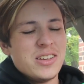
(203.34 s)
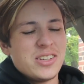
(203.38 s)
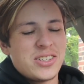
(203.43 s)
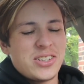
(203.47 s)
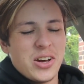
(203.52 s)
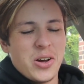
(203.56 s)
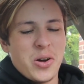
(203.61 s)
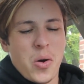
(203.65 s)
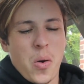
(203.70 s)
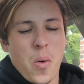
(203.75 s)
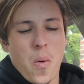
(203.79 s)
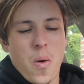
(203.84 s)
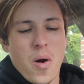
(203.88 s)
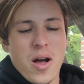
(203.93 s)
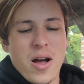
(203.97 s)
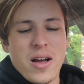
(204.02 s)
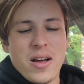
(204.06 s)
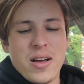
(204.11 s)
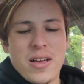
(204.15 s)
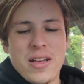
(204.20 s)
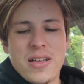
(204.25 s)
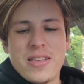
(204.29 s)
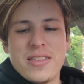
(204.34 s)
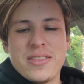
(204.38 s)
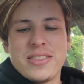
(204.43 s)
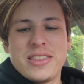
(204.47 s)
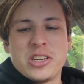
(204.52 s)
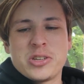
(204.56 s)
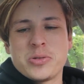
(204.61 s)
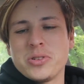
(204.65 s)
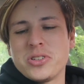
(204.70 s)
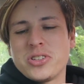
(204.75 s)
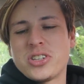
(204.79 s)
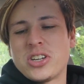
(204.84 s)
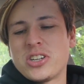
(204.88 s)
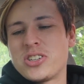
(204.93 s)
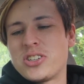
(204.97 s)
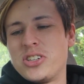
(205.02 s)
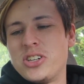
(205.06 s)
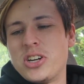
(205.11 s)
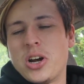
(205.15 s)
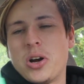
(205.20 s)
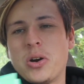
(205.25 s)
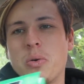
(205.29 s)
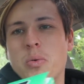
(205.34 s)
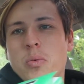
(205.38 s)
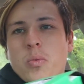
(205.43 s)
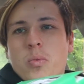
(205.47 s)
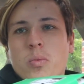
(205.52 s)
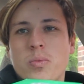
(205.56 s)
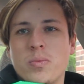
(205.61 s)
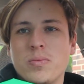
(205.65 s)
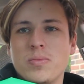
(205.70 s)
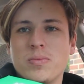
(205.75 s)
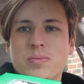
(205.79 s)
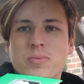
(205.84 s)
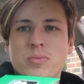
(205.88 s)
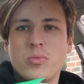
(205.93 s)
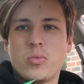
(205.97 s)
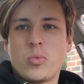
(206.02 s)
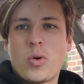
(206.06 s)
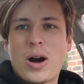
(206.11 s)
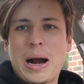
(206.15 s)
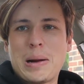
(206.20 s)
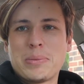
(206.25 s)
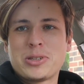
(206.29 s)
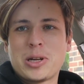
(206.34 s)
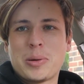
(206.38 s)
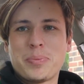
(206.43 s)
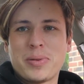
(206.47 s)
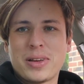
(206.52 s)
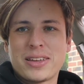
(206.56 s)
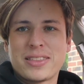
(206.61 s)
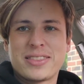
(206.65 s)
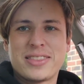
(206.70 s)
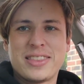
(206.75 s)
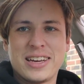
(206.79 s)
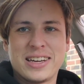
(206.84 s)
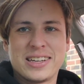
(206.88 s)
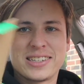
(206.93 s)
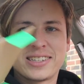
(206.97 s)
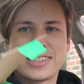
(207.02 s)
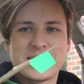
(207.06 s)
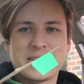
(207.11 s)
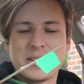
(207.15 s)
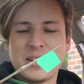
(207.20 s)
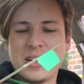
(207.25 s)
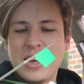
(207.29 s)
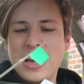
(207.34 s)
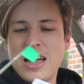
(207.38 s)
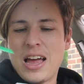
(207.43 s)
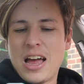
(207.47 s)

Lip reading: So this was just, you know, wrapped up like this.